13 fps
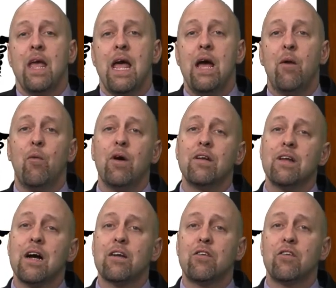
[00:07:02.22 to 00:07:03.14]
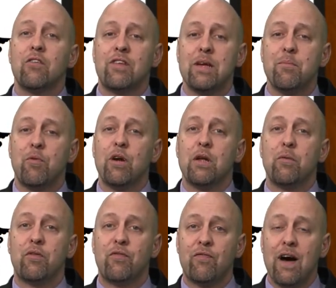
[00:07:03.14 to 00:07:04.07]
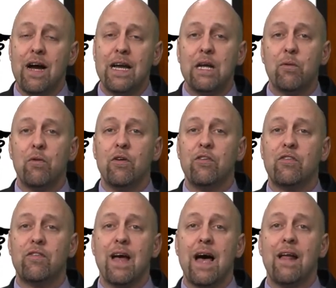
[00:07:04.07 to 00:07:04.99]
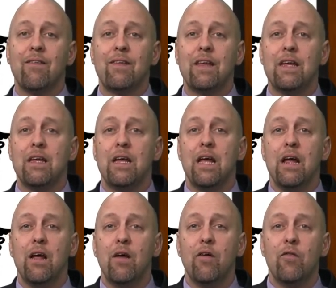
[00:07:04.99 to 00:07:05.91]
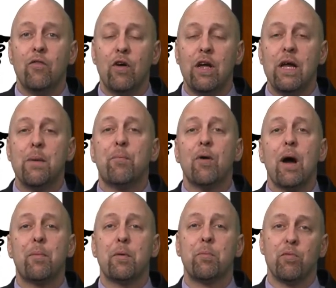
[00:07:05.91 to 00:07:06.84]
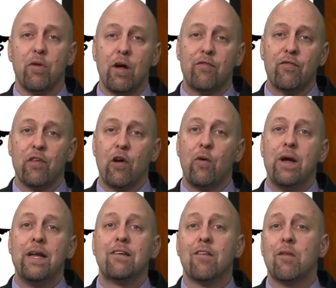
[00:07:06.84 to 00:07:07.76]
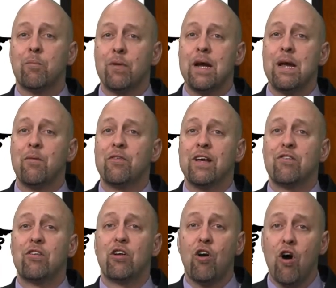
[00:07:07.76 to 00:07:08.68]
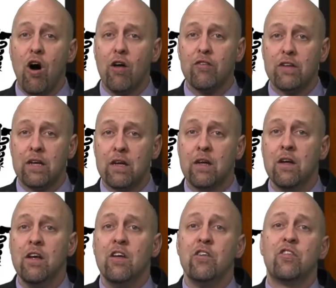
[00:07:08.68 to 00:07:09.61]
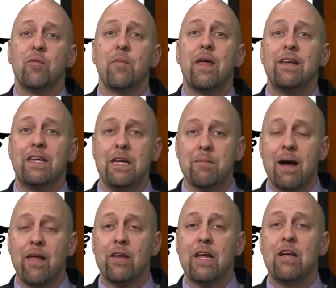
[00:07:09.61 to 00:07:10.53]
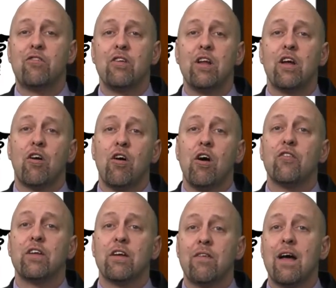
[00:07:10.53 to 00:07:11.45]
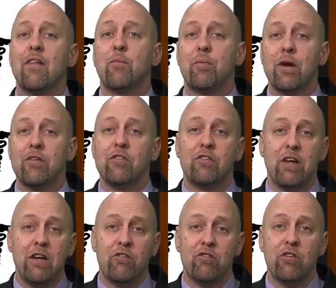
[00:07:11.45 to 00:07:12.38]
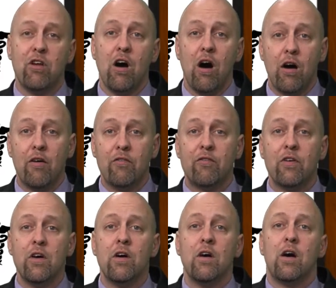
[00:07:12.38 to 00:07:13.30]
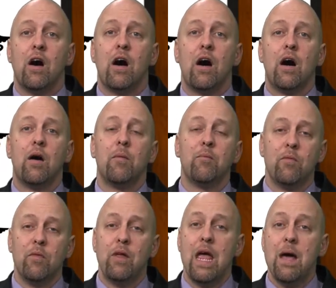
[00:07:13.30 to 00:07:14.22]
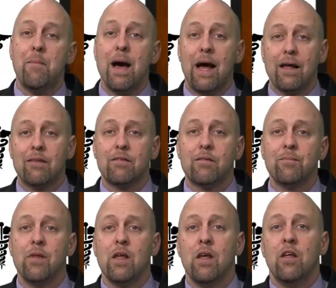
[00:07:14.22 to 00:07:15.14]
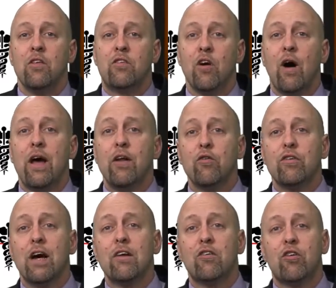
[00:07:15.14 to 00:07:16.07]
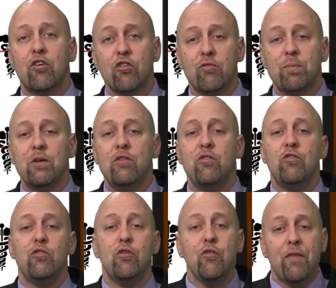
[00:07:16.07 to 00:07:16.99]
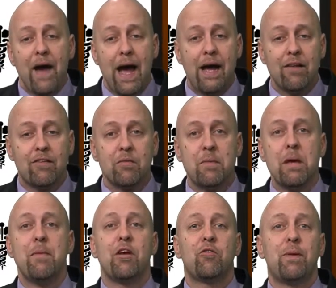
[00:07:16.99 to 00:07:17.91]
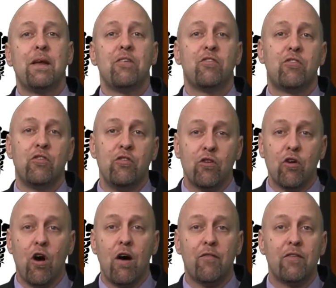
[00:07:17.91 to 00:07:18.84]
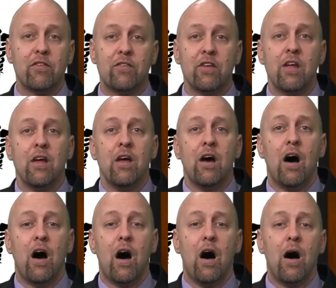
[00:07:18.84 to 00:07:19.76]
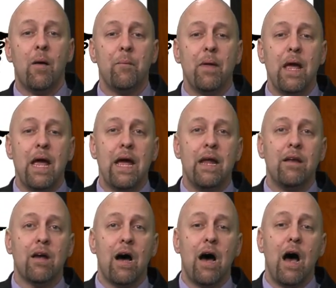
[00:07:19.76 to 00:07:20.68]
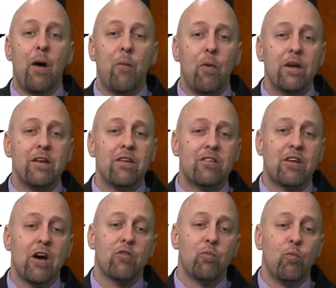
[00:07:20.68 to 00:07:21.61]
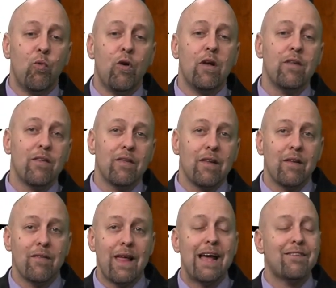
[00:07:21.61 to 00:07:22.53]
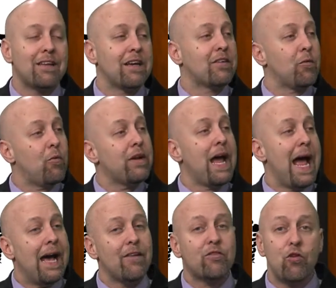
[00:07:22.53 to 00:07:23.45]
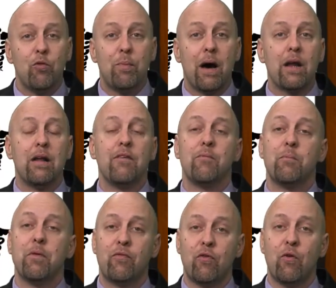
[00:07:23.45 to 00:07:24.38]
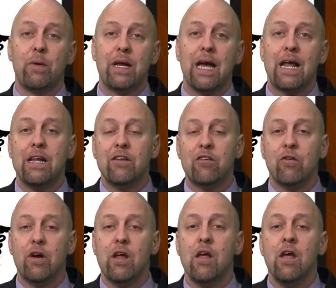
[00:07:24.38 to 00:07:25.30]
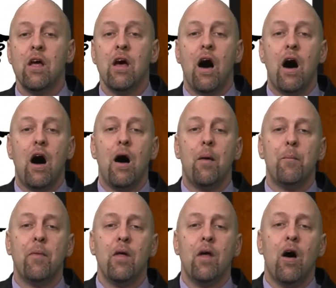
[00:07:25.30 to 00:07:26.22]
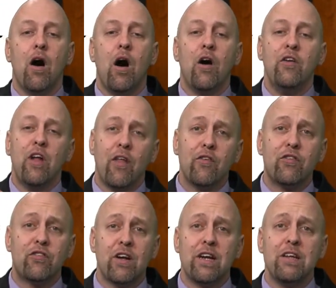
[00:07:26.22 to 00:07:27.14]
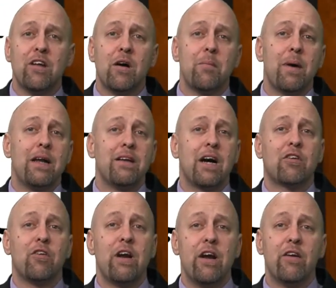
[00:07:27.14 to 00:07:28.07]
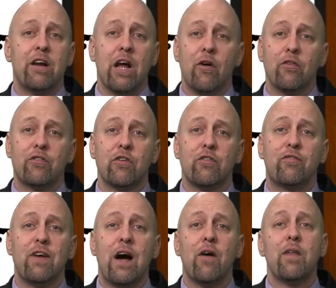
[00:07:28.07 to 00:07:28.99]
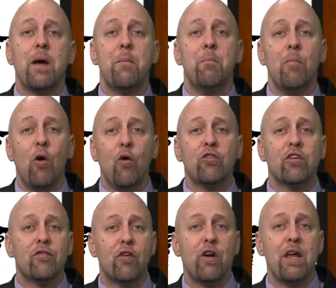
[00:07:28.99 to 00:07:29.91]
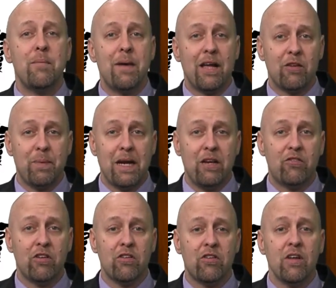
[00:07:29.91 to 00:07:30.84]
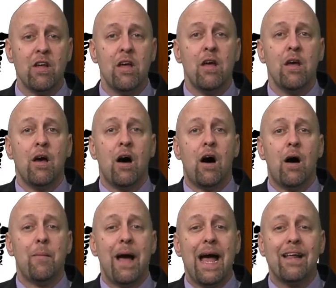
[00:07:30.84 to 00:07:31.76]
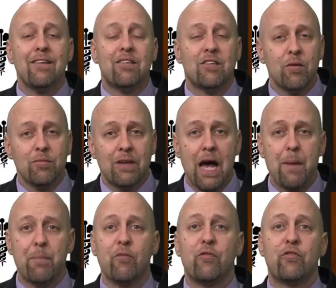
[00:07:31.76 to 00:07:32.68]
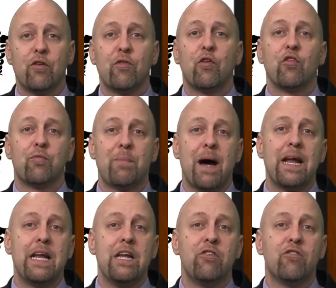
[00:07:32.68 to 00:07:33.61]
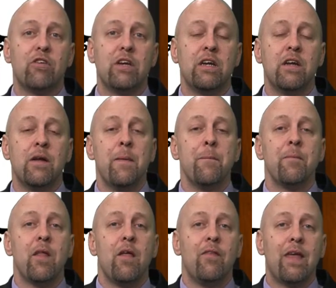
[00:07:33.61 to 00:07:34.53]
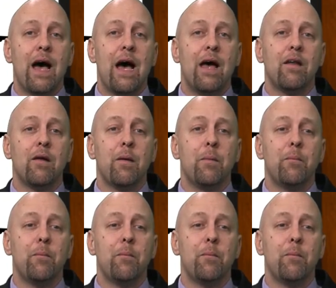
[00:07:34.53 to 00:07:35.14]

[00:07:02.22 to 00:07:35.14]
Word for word: And what Dr. Zamboni was finding was that the, the improper blood flow into the brain was actually causing some of that demyelination and causing a lot of the presentation of um, MS. So I know, Dr. Cushman, you've had some MS patients in your office. Uh, and I, I want to discuss one last thing because I wanted to ask you about it before we got into it. Um, another study done by Dr. Erin Elster found that most of her MS patients um, has some type of cervical spine injury that,